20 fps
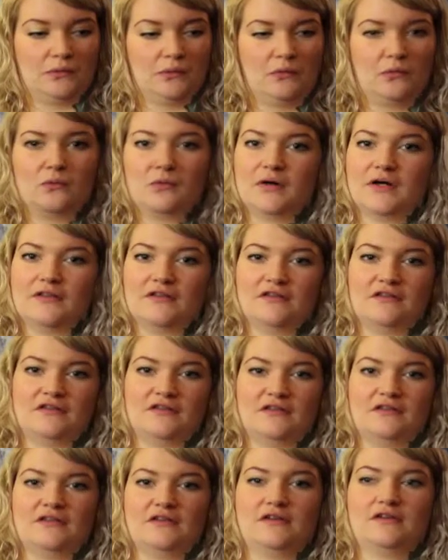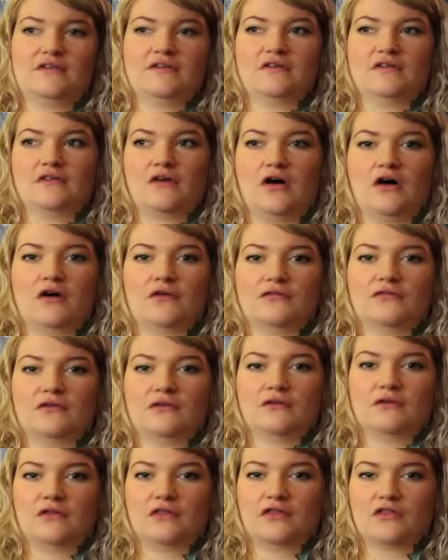what this disease is
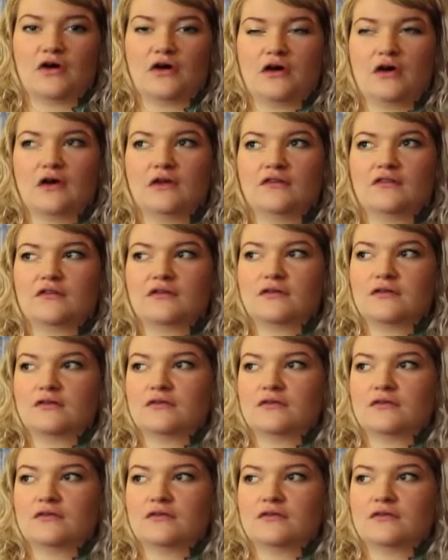often thought